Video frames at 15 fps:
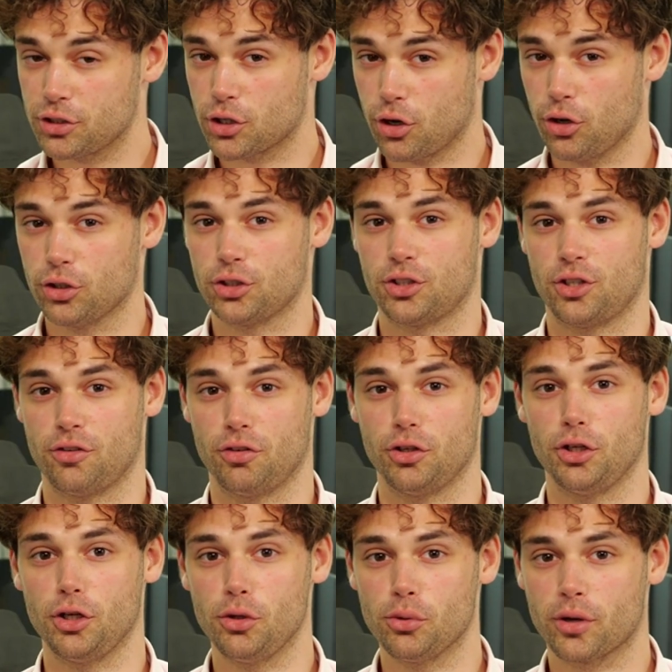cost of a
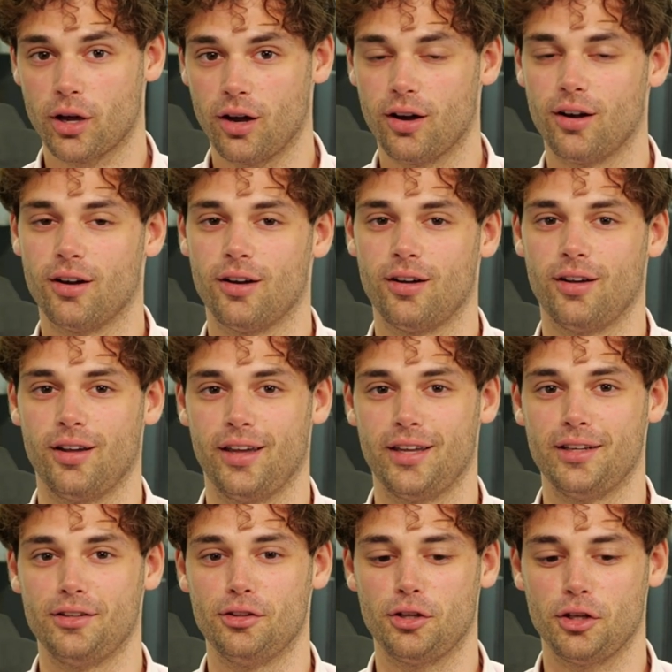new car
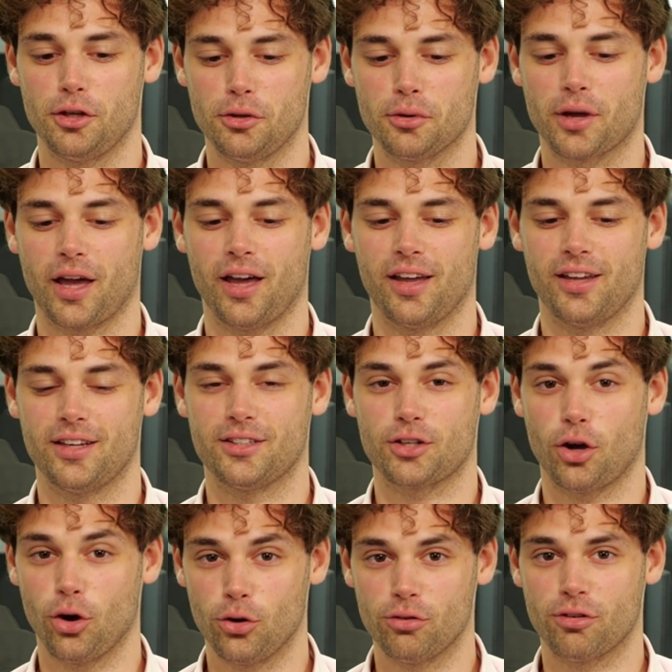in the UK is
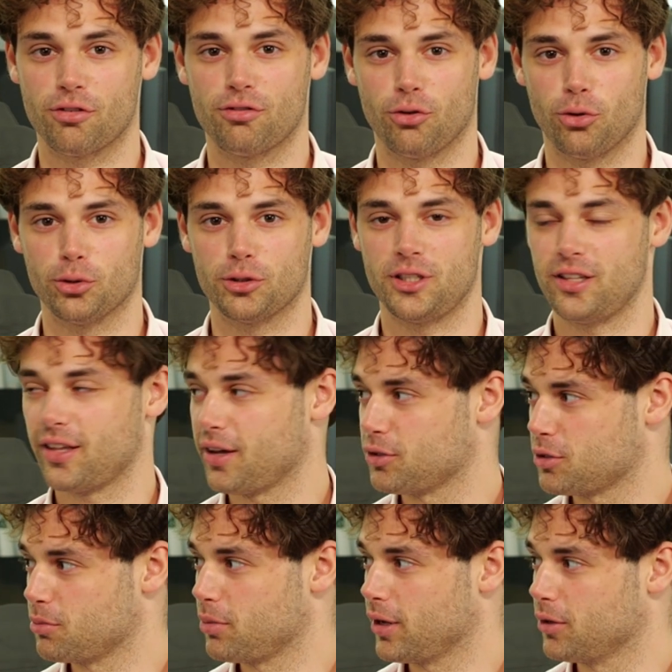over
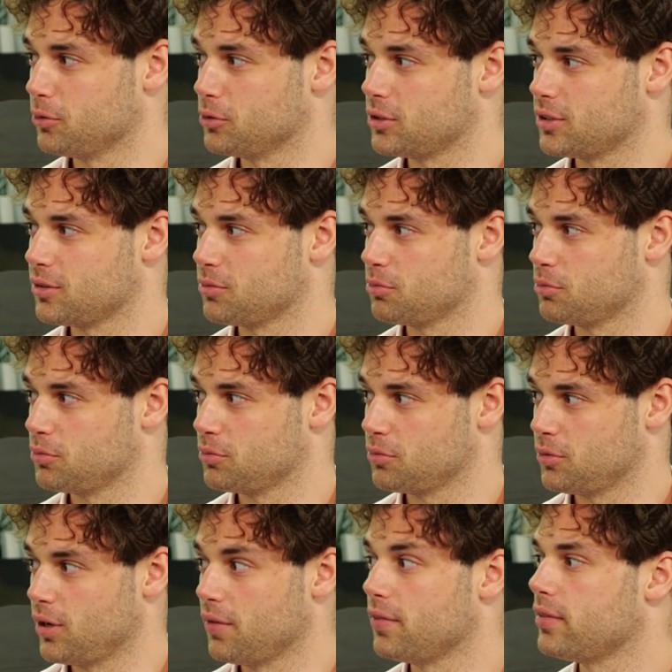£40,000,
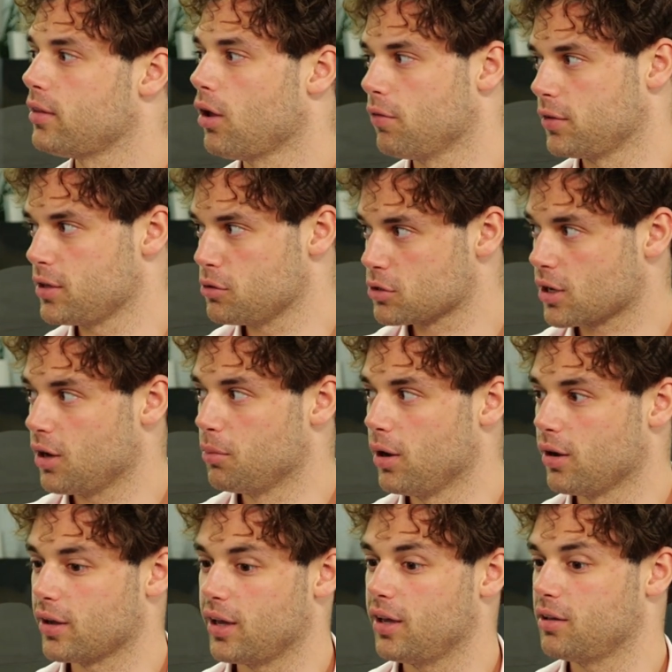and on the used car
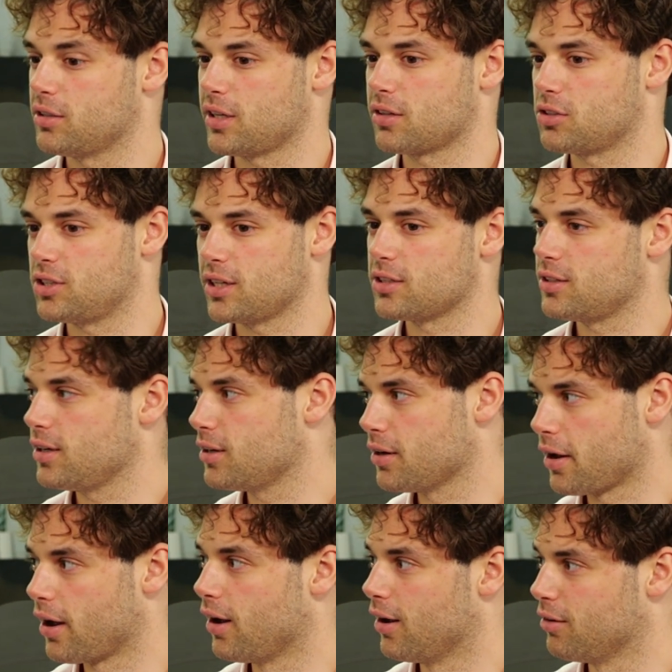market it's like
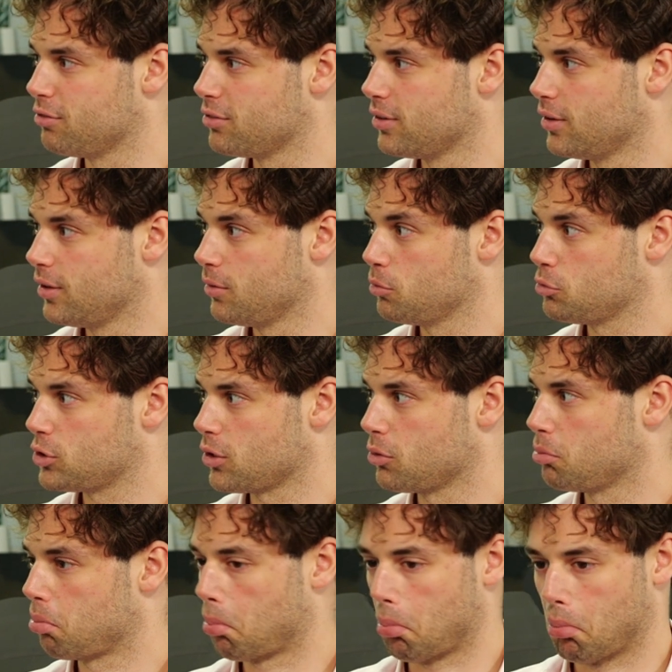16.5. So
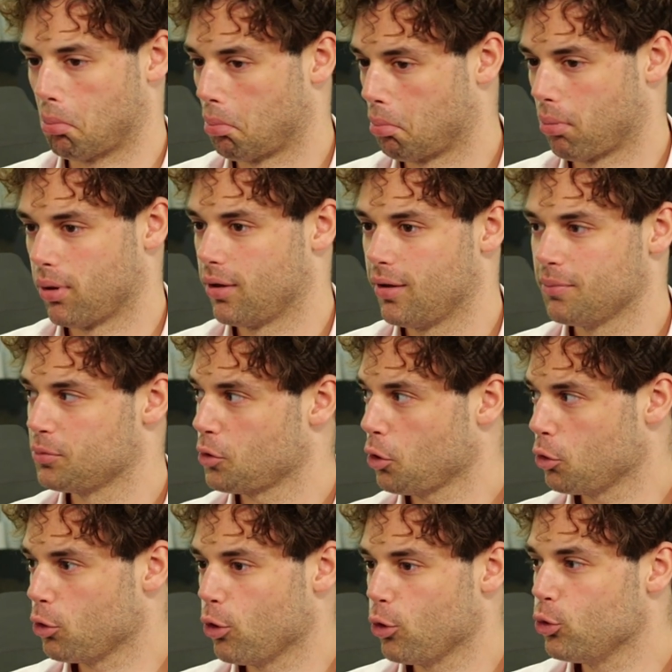
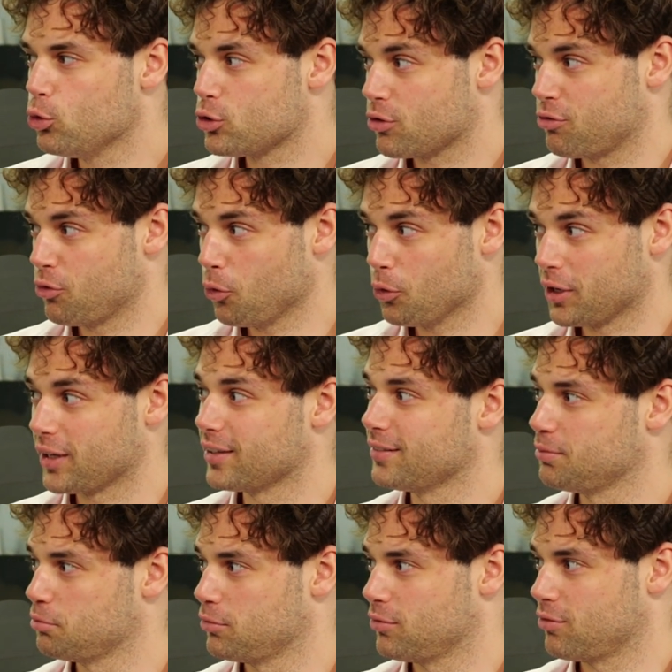who's affording
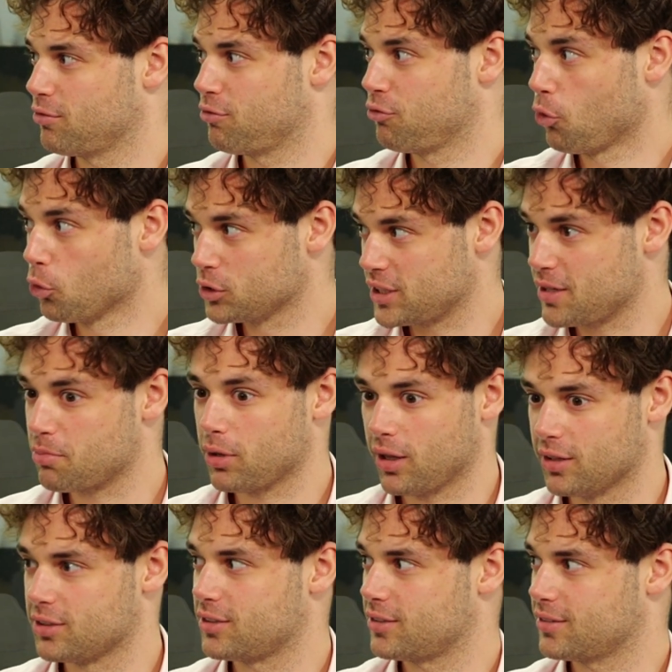
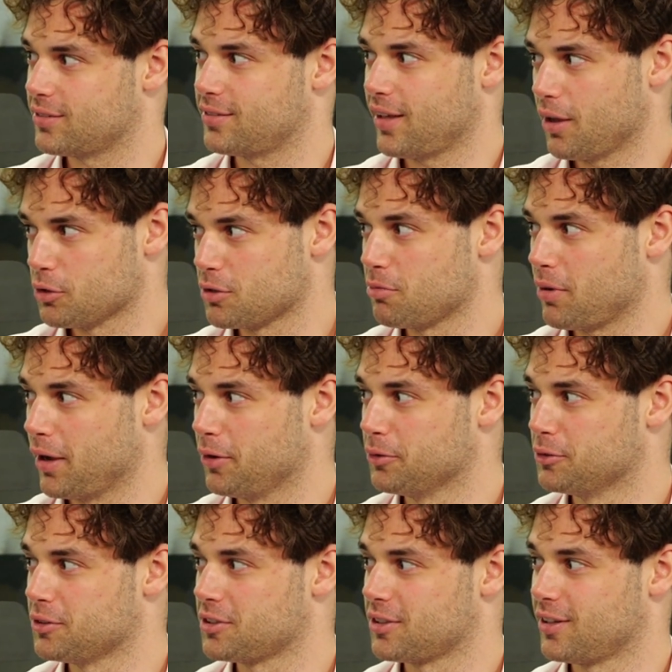
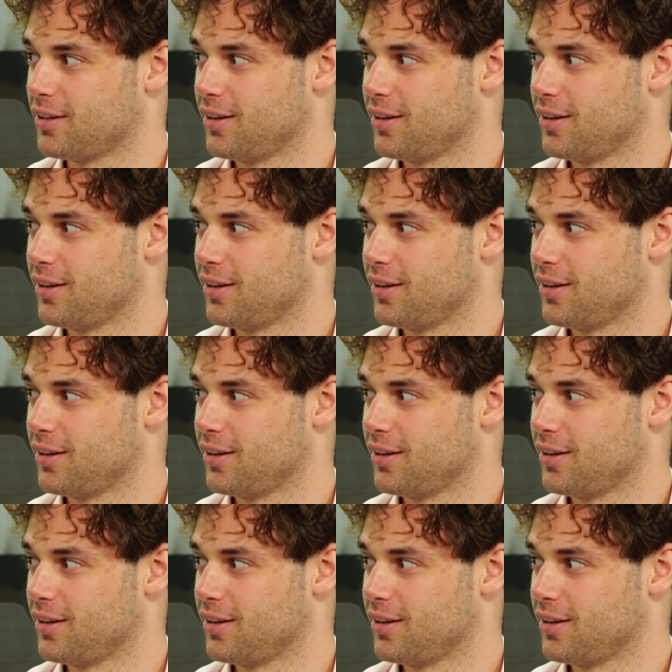£40,000+?